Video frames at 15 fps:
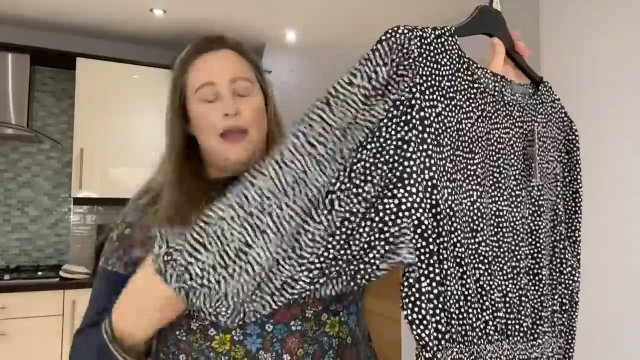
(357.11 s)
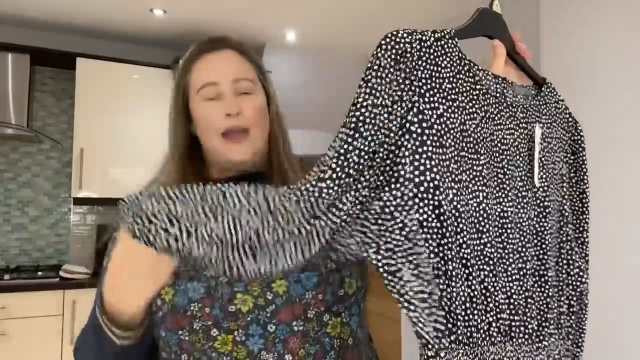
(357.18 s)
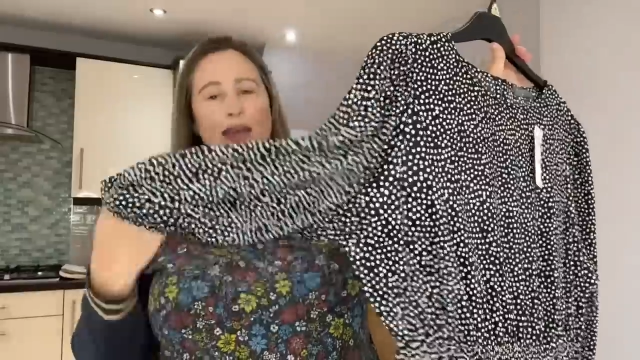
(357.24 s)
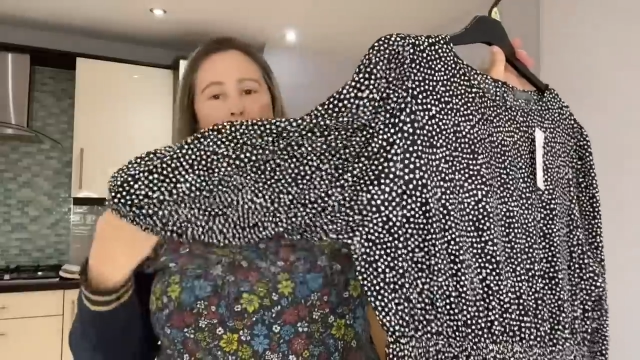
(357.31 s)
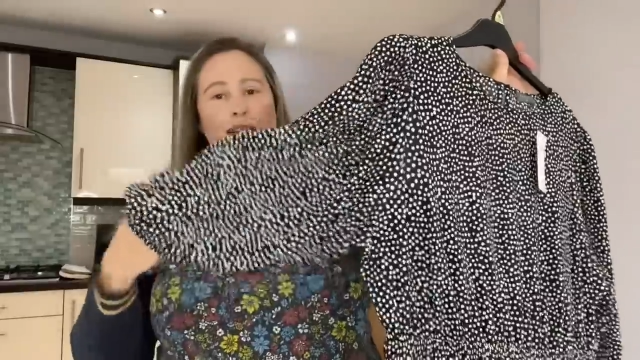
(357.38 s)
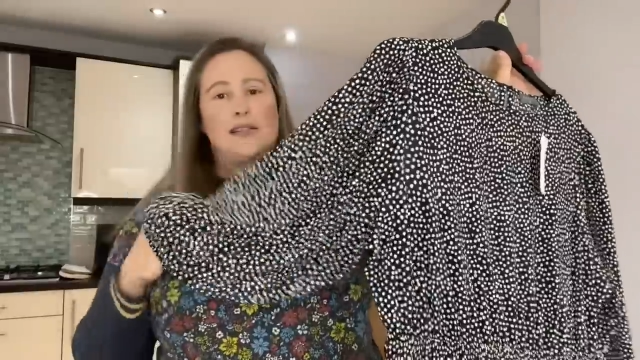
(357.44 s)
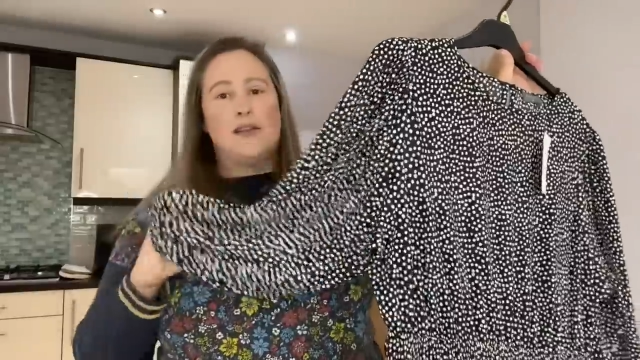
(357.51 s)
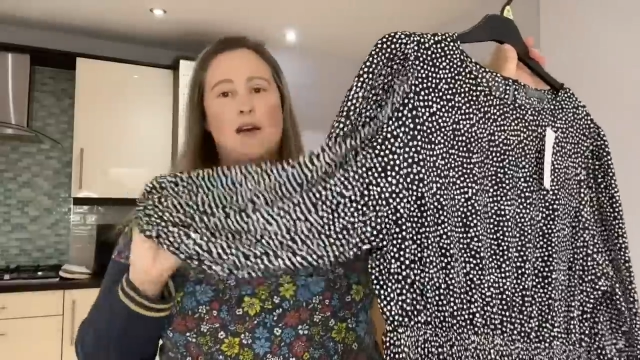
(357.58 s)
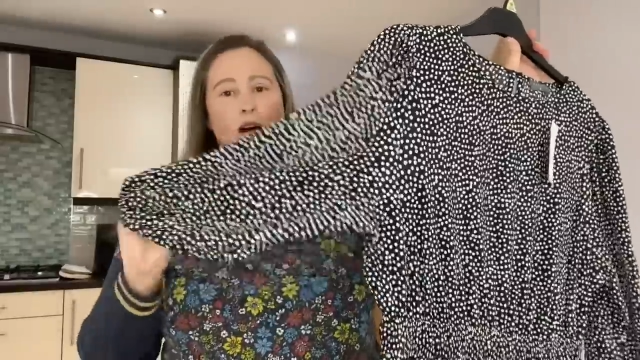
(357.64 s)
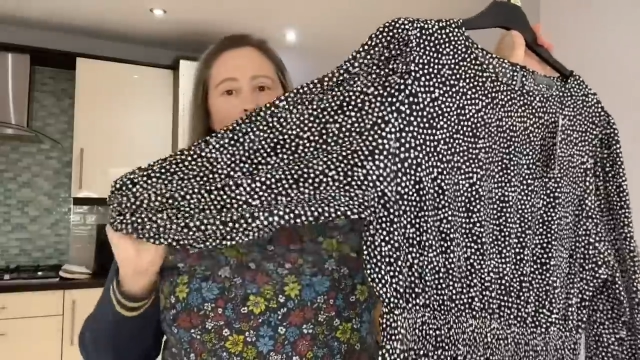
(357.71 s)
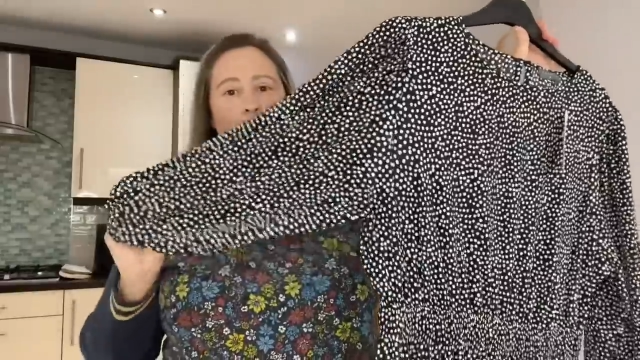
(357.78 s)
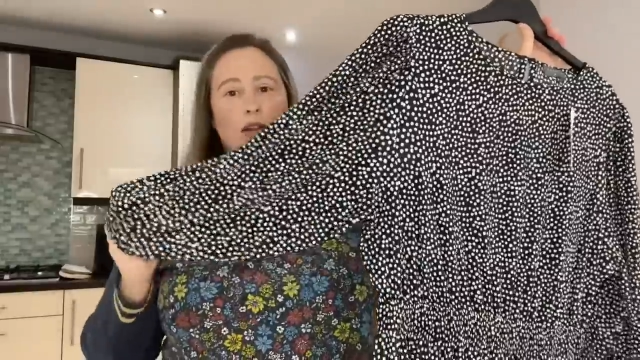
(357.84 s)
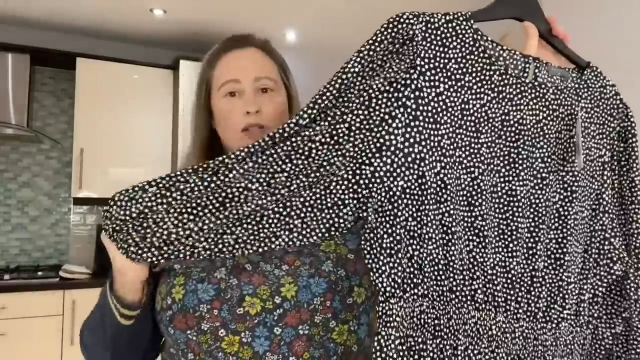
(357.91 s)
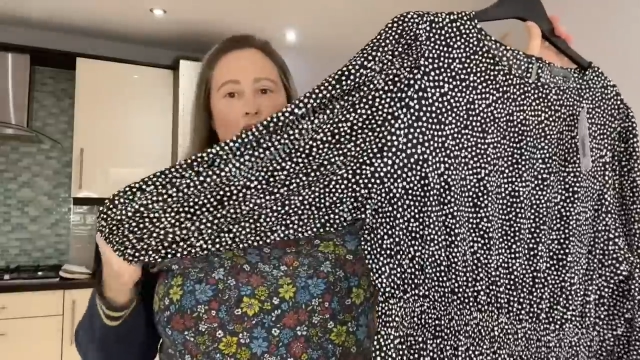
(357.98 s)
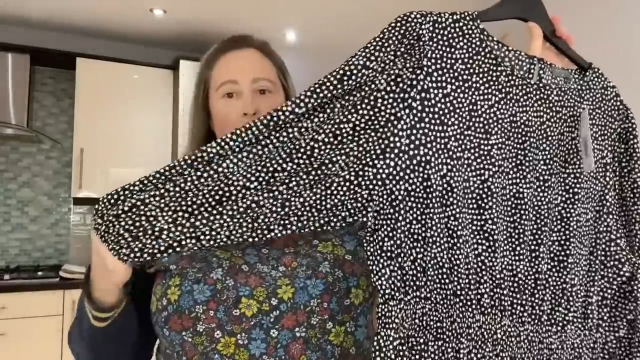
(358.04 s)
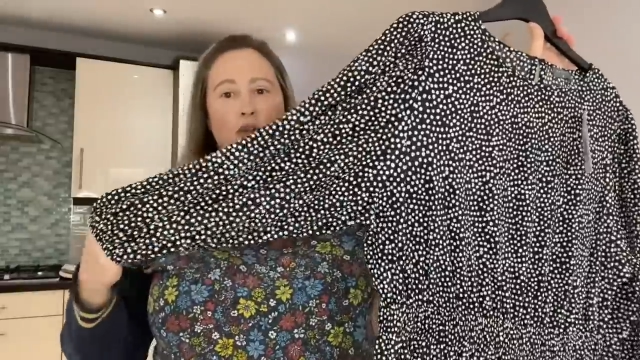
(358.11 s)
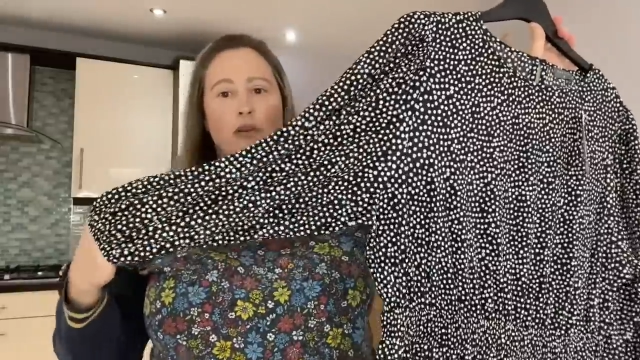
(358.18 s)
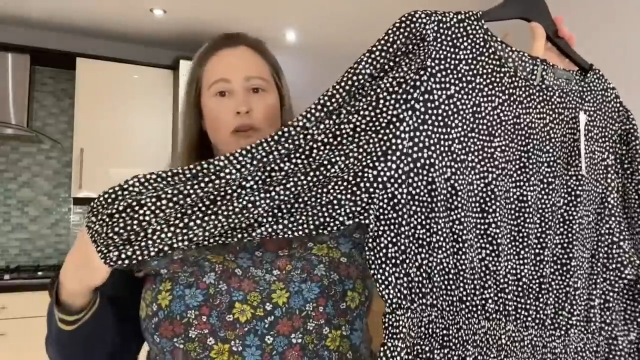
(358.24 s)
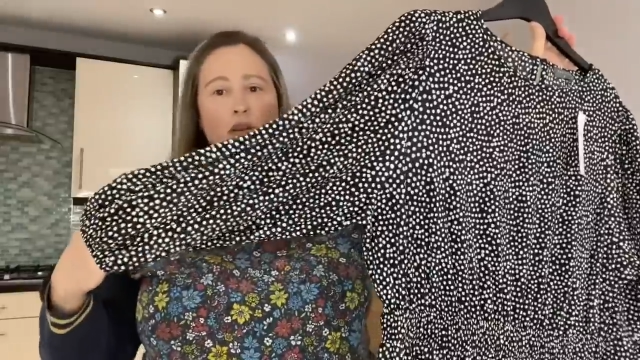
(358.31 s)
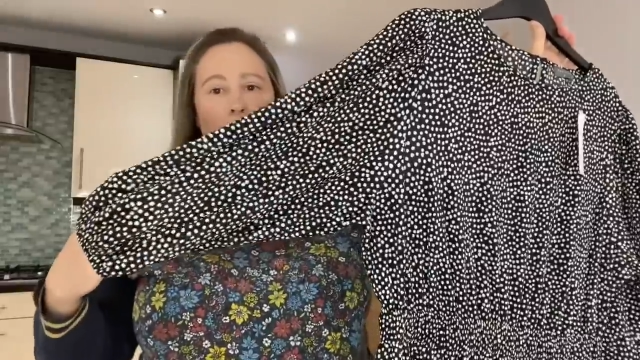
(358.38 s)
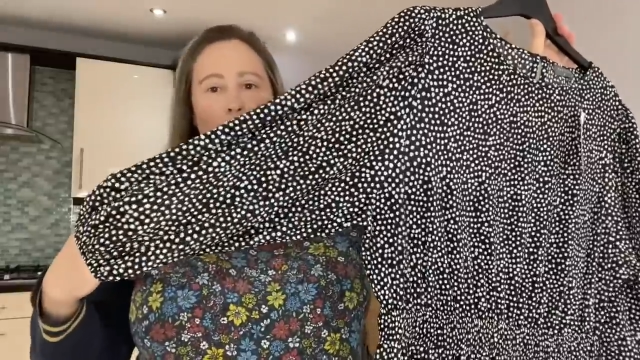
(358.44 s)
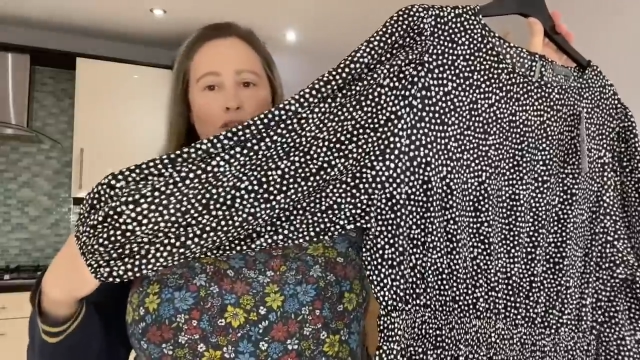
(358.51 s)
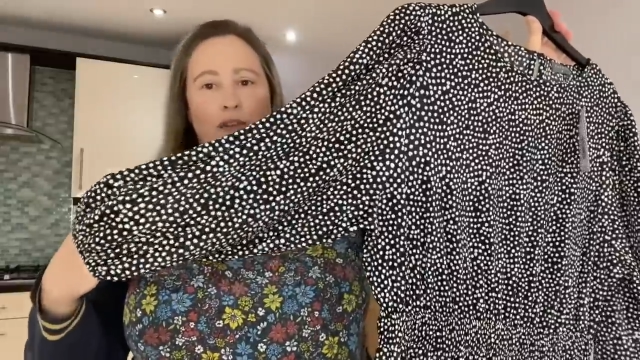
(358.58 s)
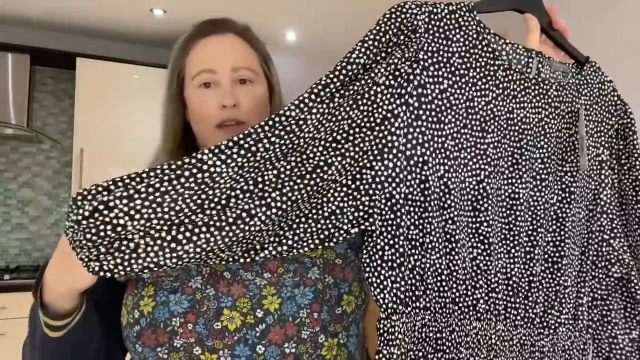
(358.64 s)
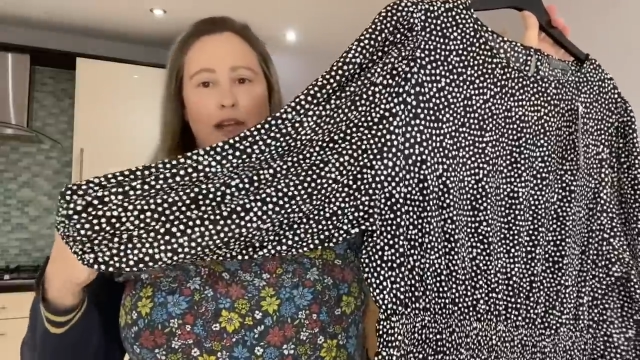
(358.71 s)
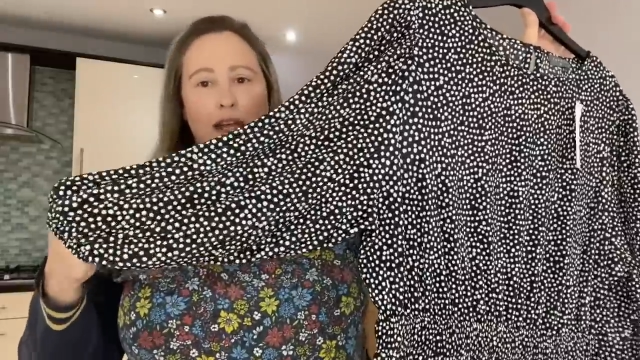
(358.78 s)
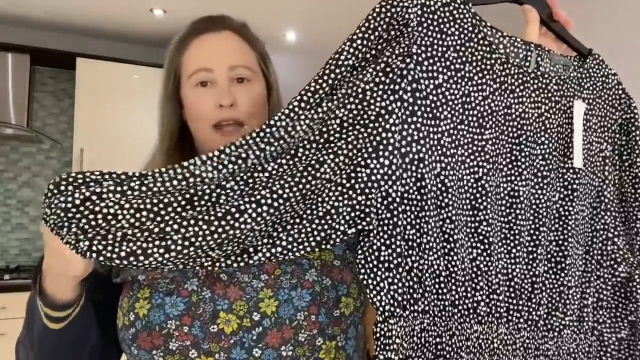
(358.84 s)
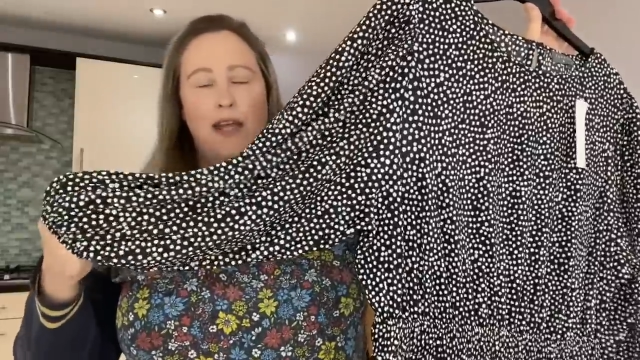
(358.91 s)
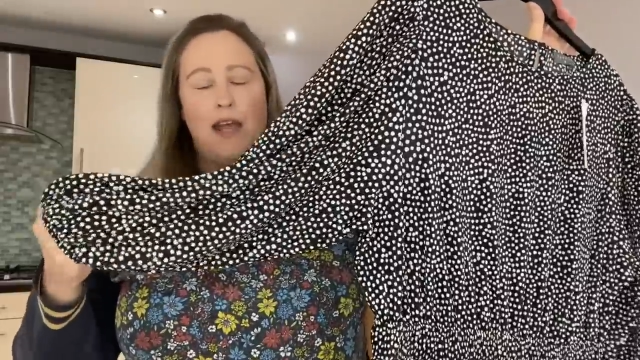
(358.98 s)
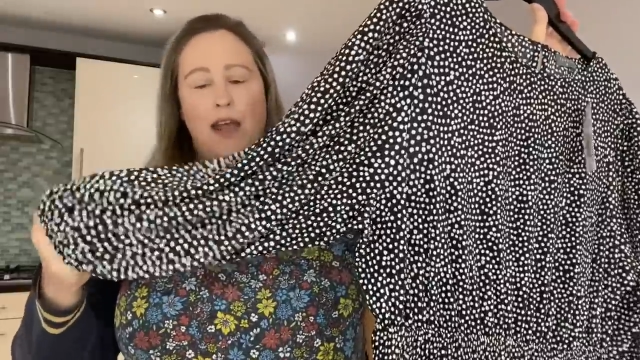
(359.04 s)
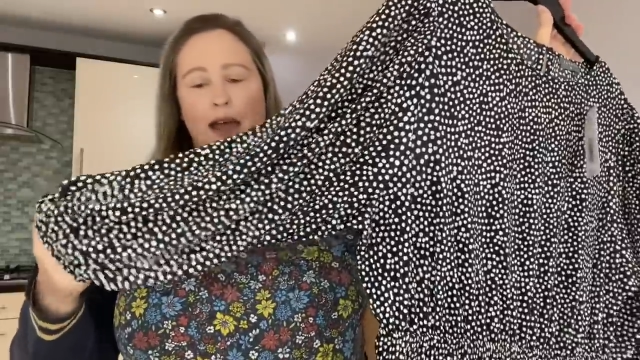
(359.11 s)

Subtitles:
It's got lovely